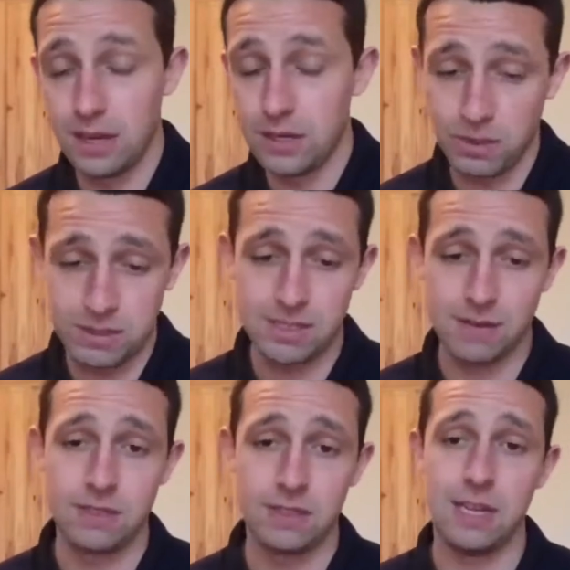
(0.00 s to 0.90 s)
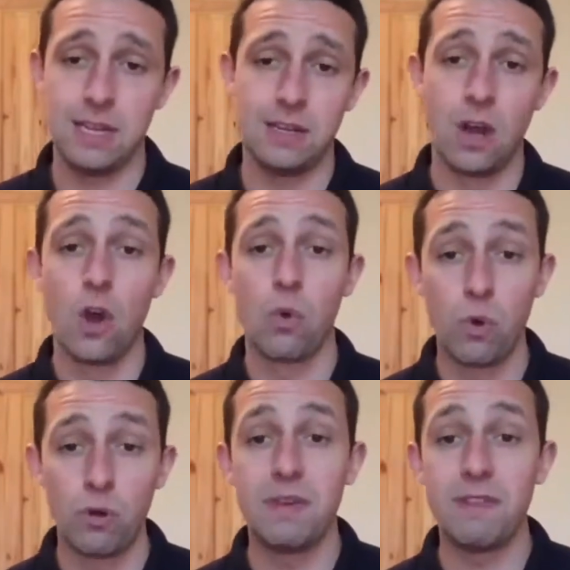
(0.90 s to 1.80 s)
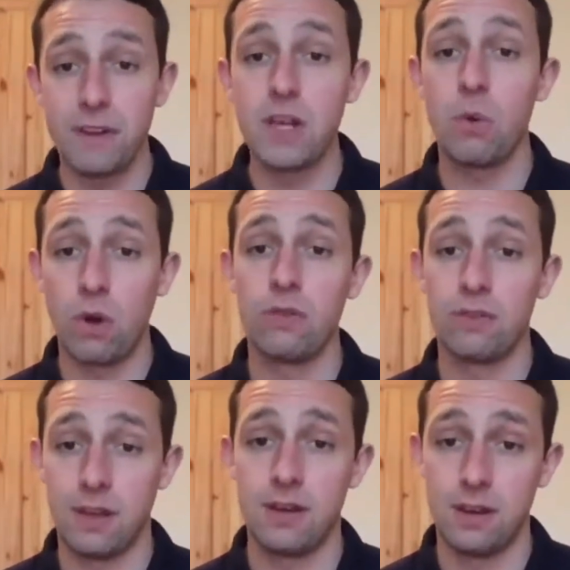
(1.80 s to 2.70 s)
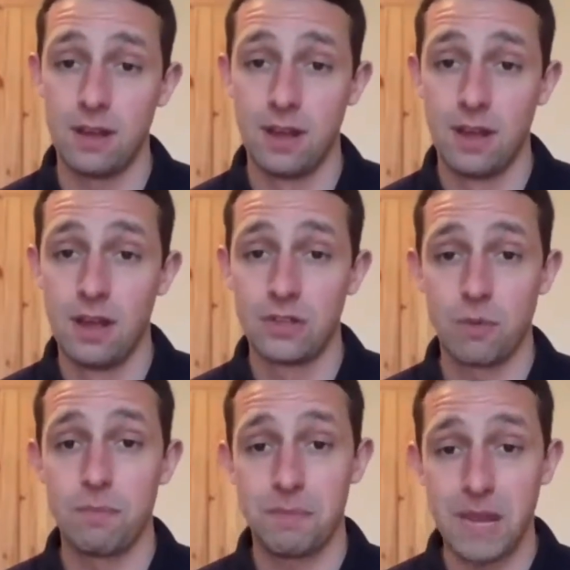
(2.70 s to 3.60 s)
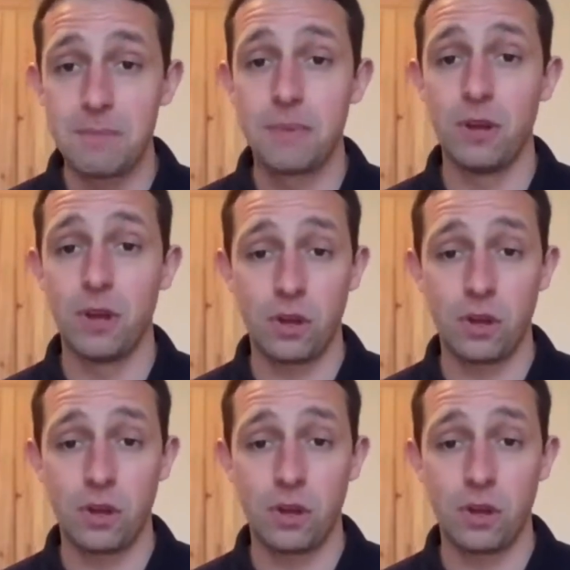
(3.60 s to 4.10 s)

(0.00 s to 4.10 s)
in 2017, will be video content. Yeah. people yeah.